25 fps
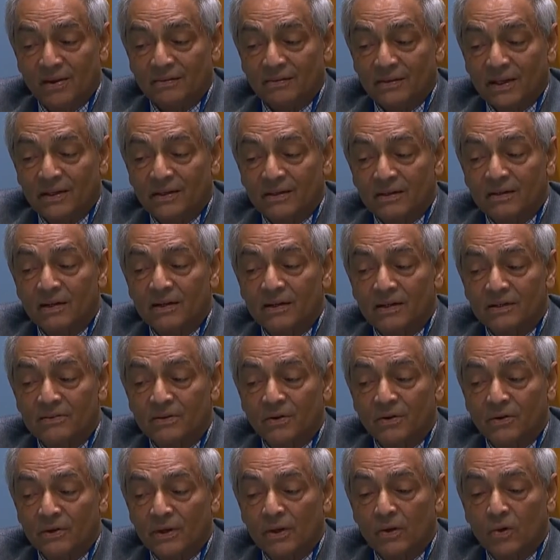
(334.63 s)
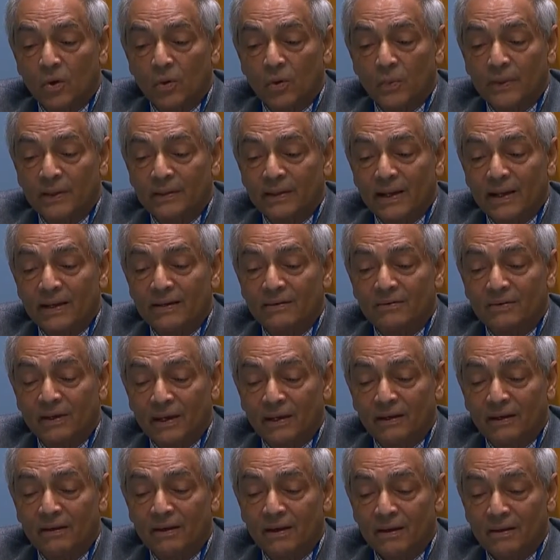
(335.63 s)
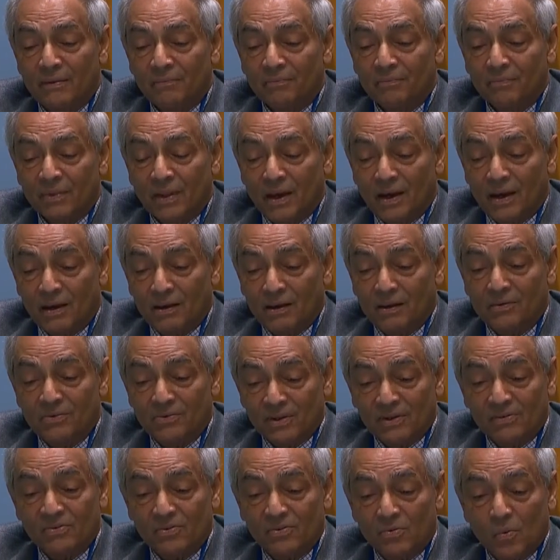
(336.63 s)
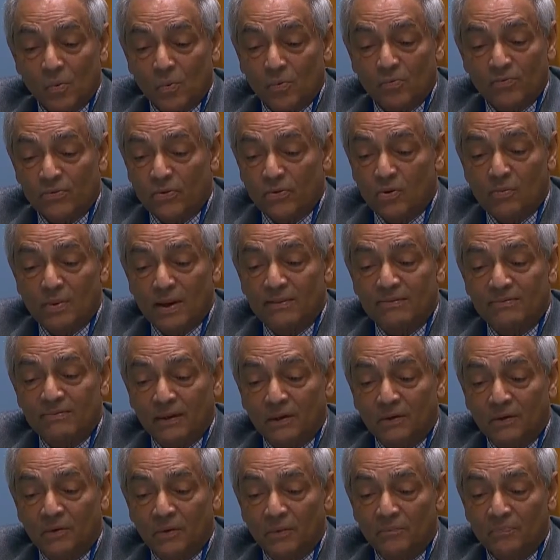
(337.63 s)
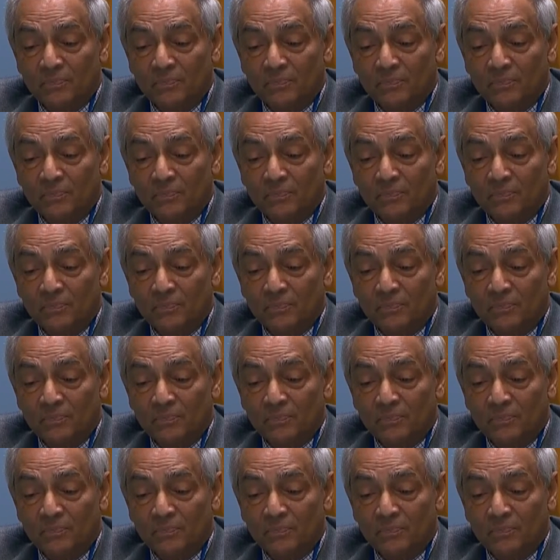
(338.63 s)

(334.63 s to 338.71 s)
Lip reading: that occurred during COVID-19 just a few months ago.